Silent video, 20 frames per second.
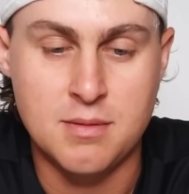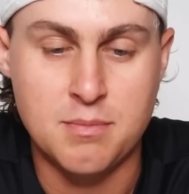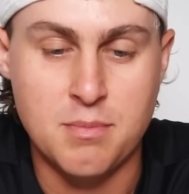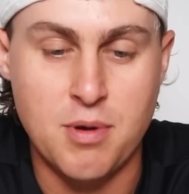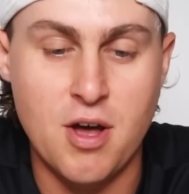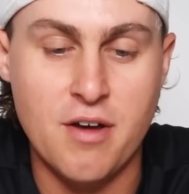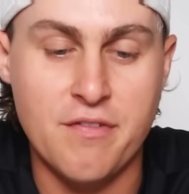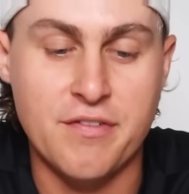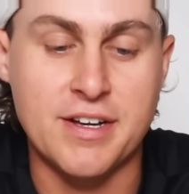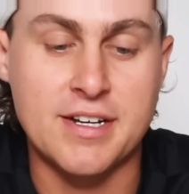
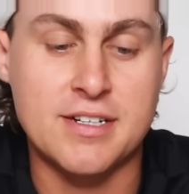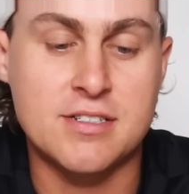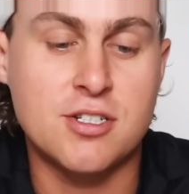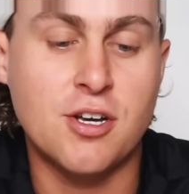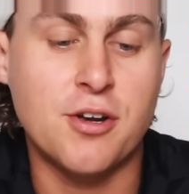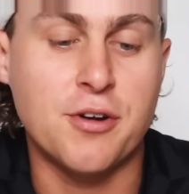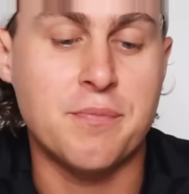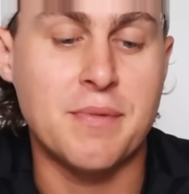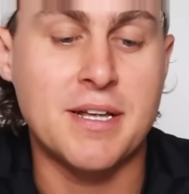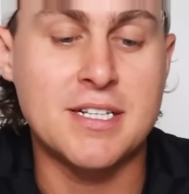Perfect.
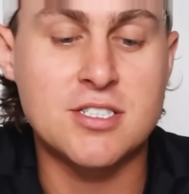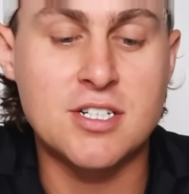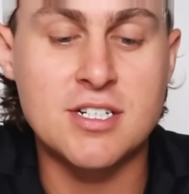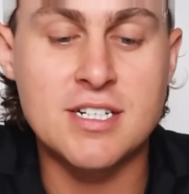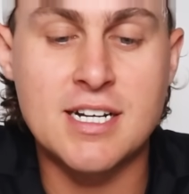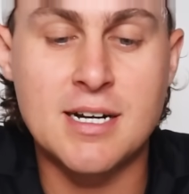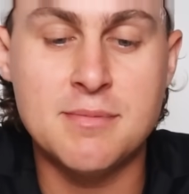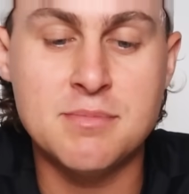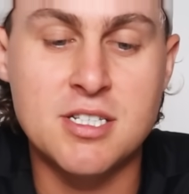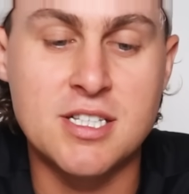So it's going
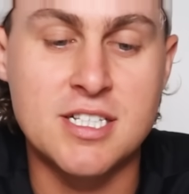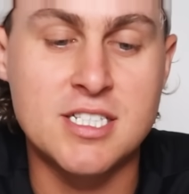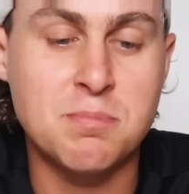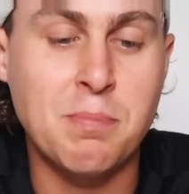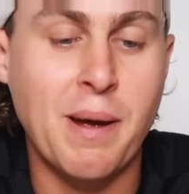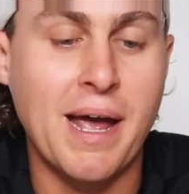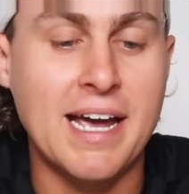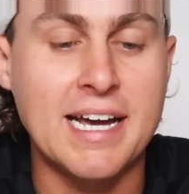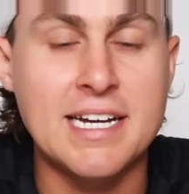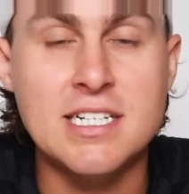to come to
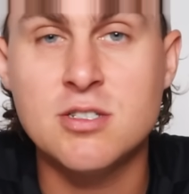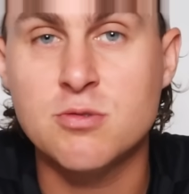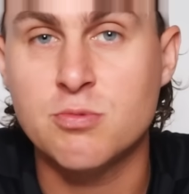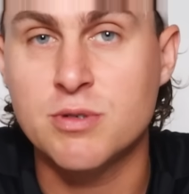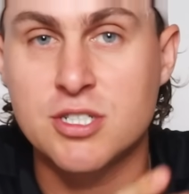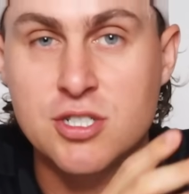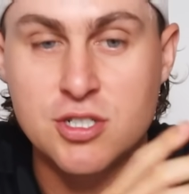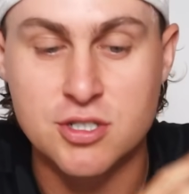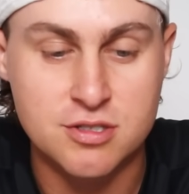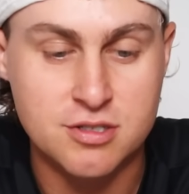this page,
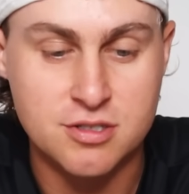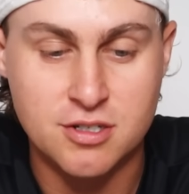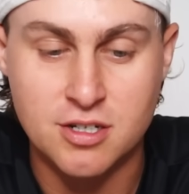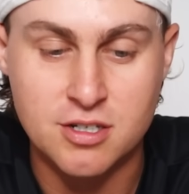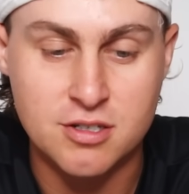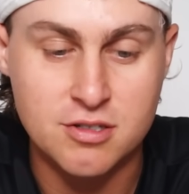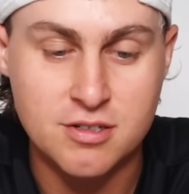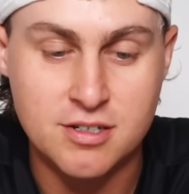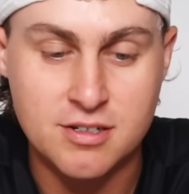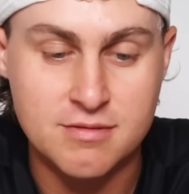which is going
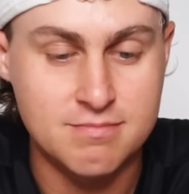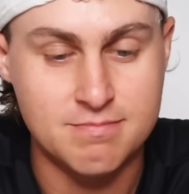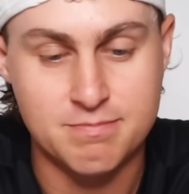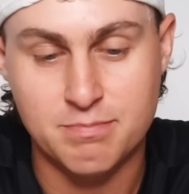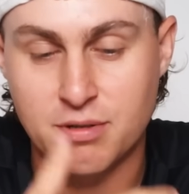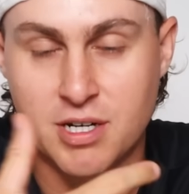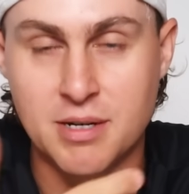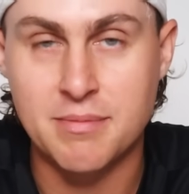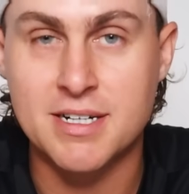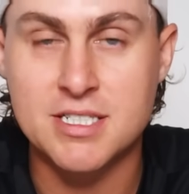to look
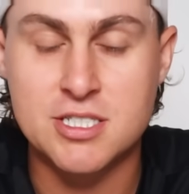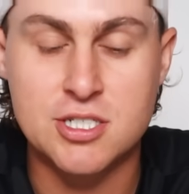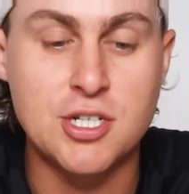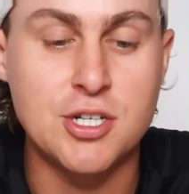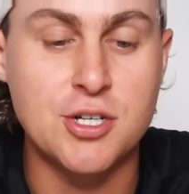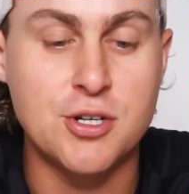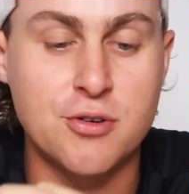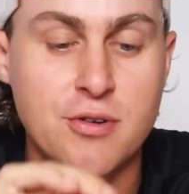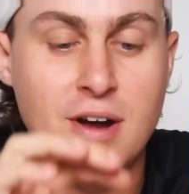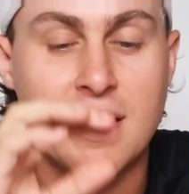pretty much
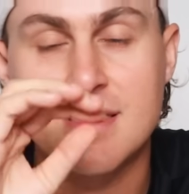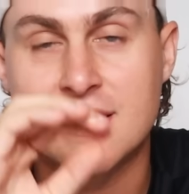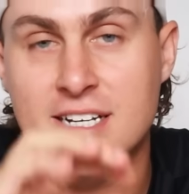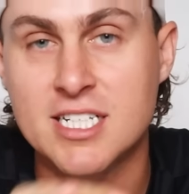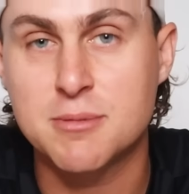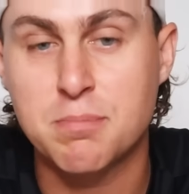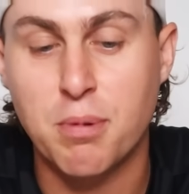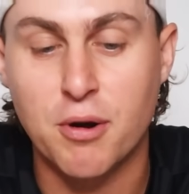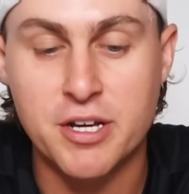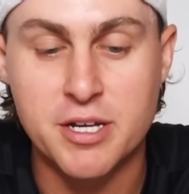to you,
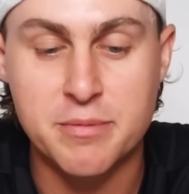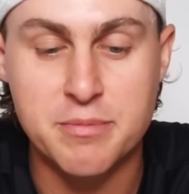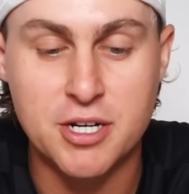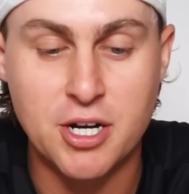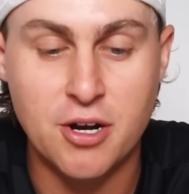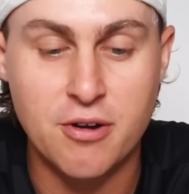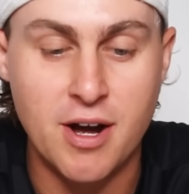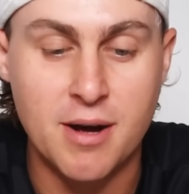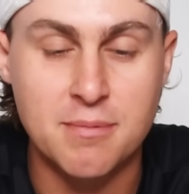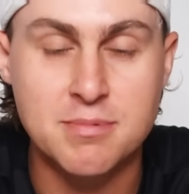unless Pokemon
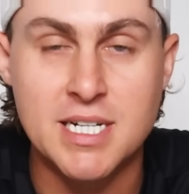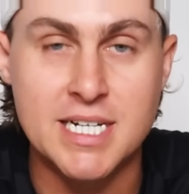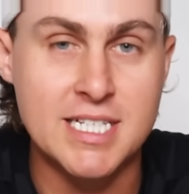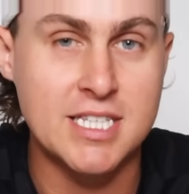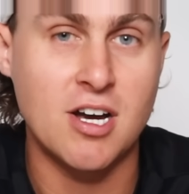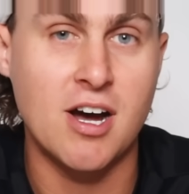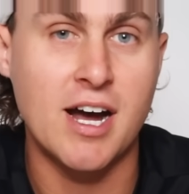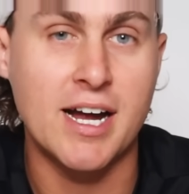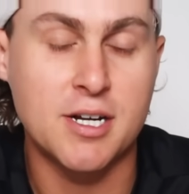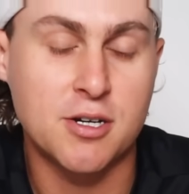Go update
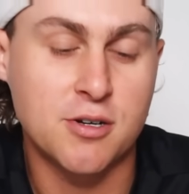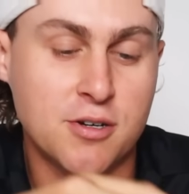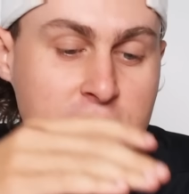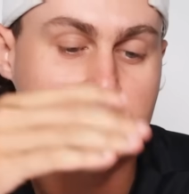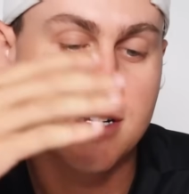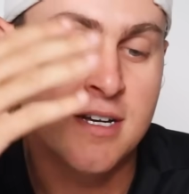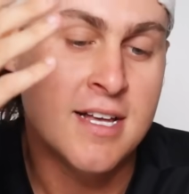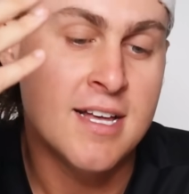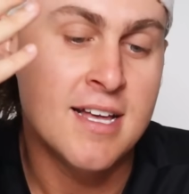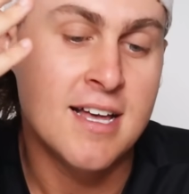the
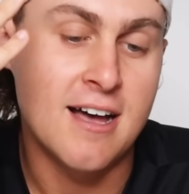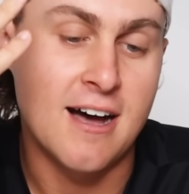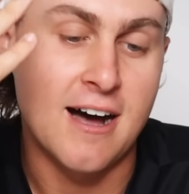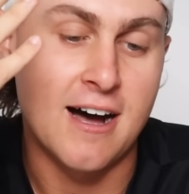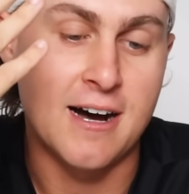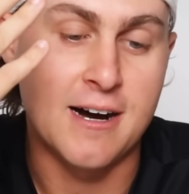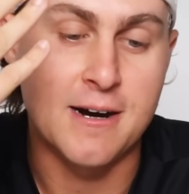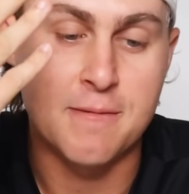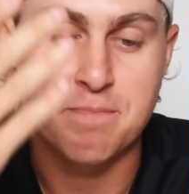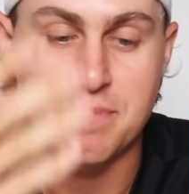icon.
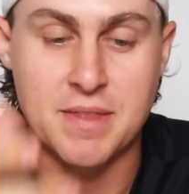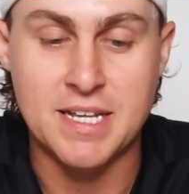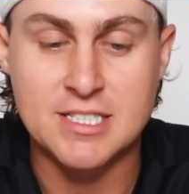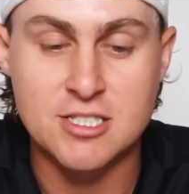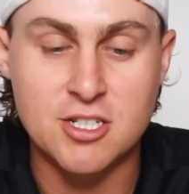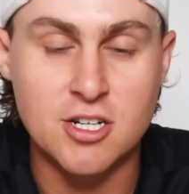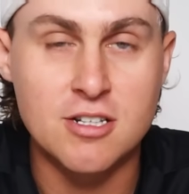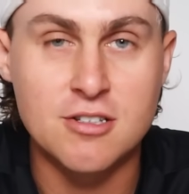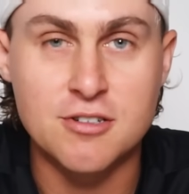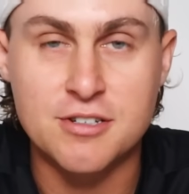
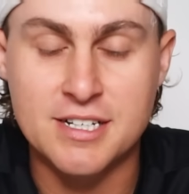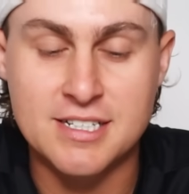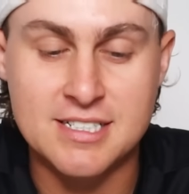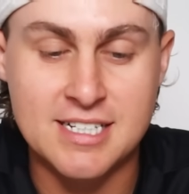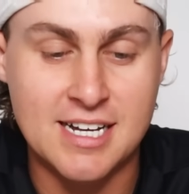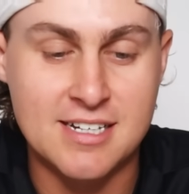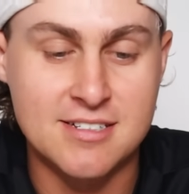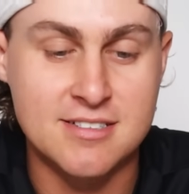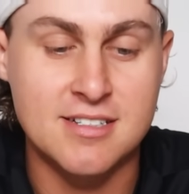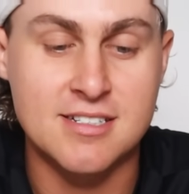It's going to look
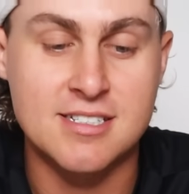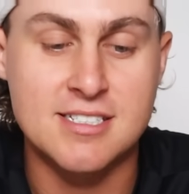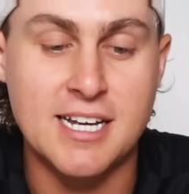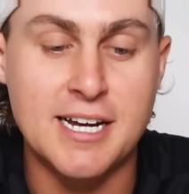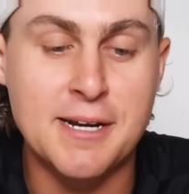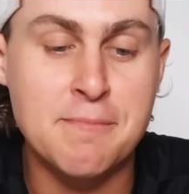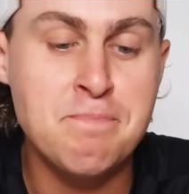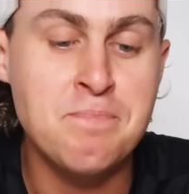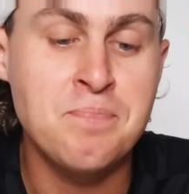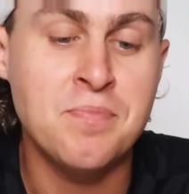exactly the
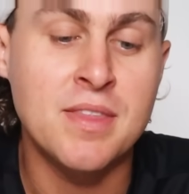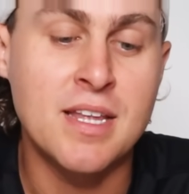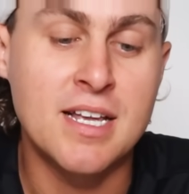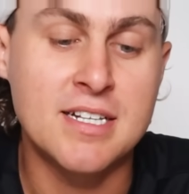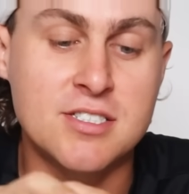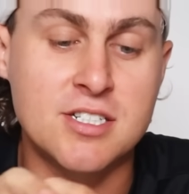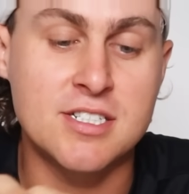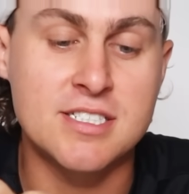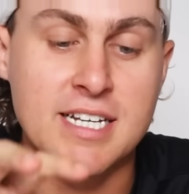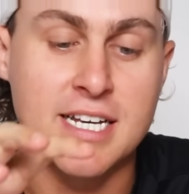same.
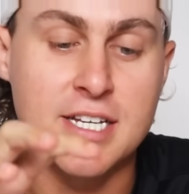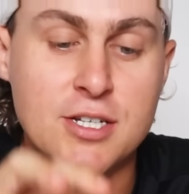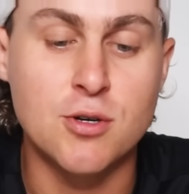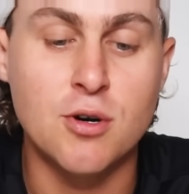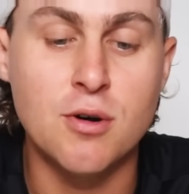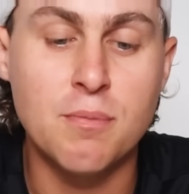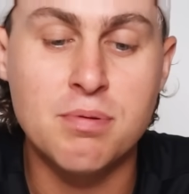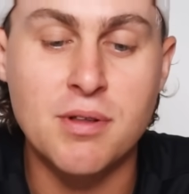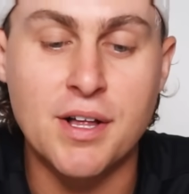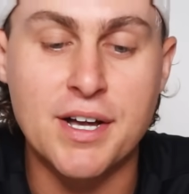It's going to say
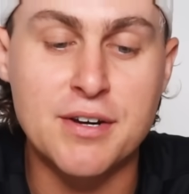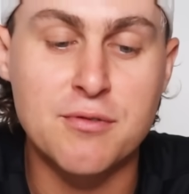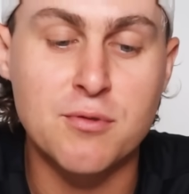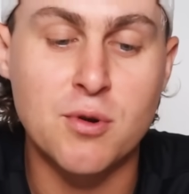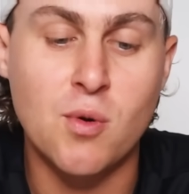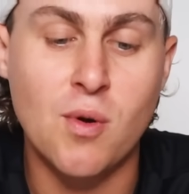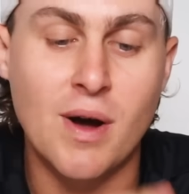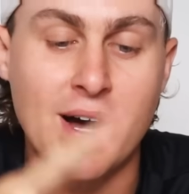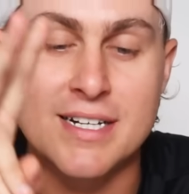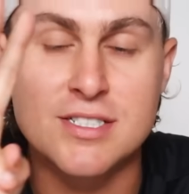your plugin
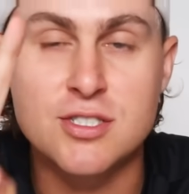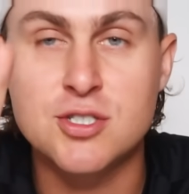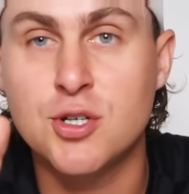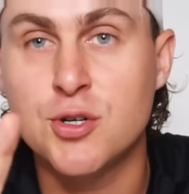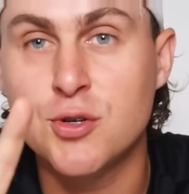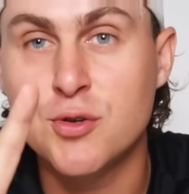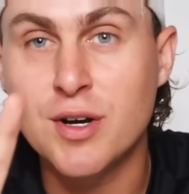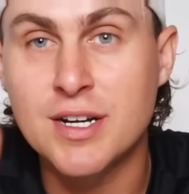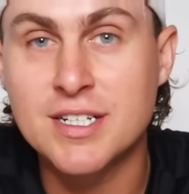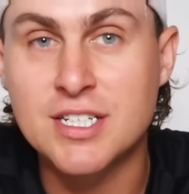requires
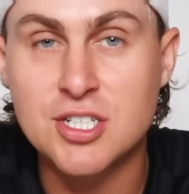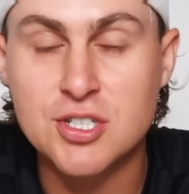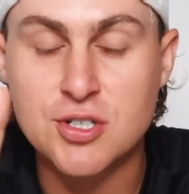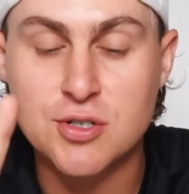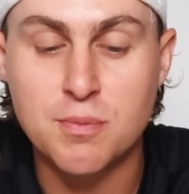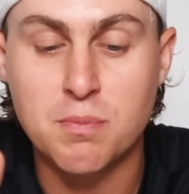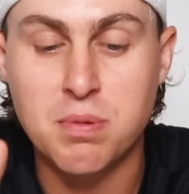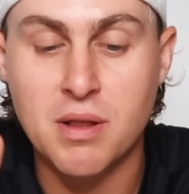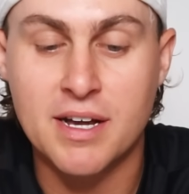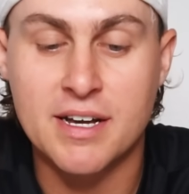2
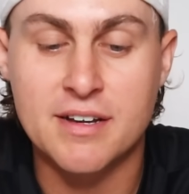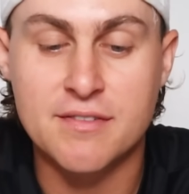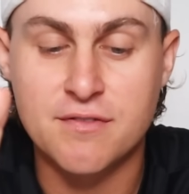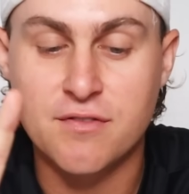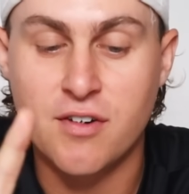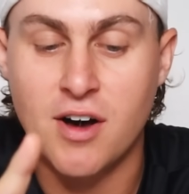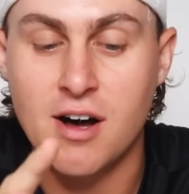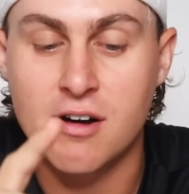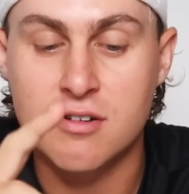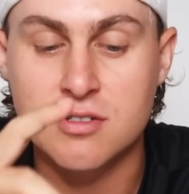additional plugin
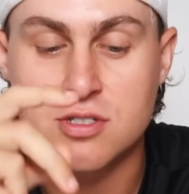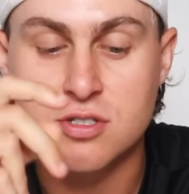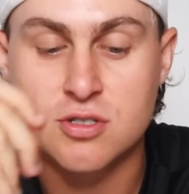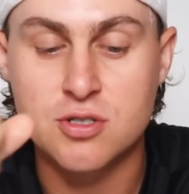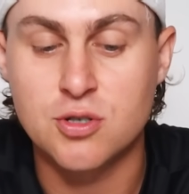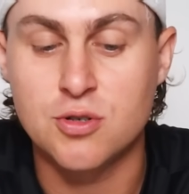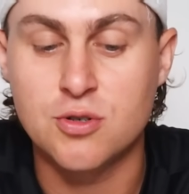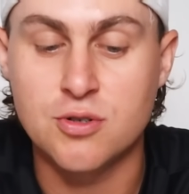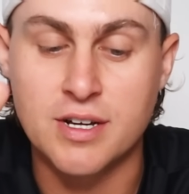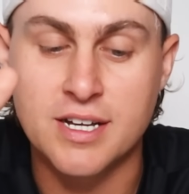files
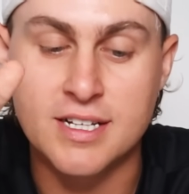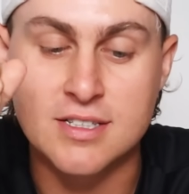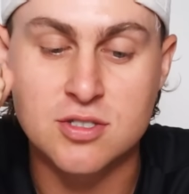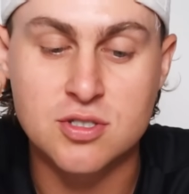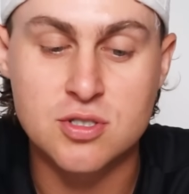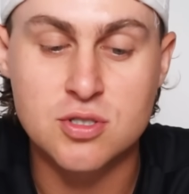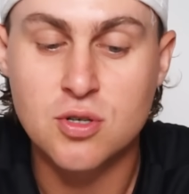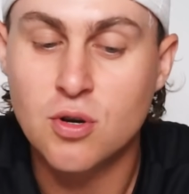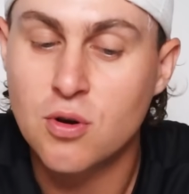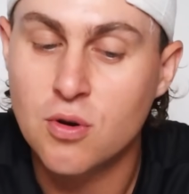to
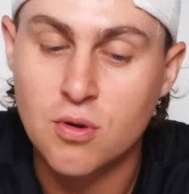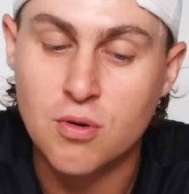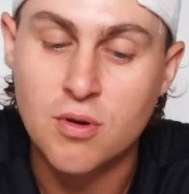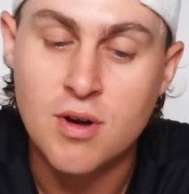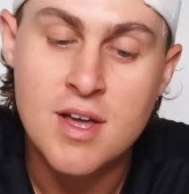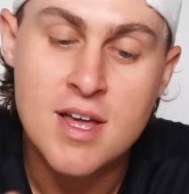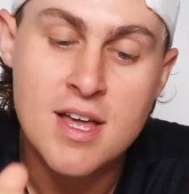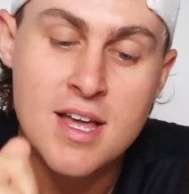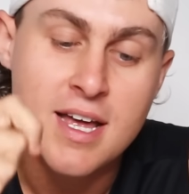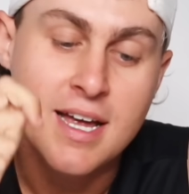install.